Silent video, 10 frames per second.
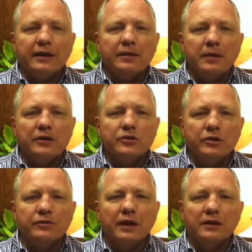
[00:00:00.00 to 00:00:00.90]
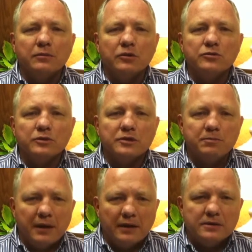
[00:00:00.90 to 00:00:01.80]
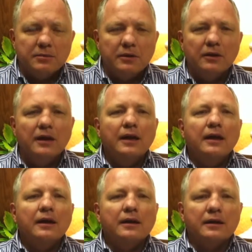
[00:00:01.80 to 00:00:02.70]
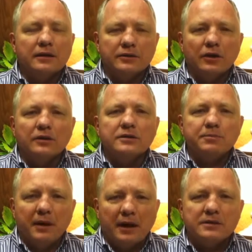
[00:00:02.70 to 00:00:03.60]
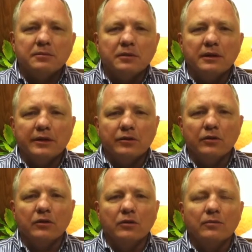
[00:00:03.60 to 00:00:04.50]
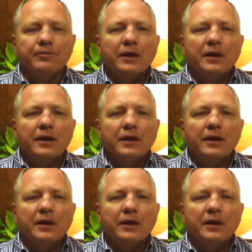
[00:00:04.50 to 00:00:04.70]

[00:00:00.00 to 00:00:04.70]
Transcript: and make sure you've got the most responsible adults possible in your home.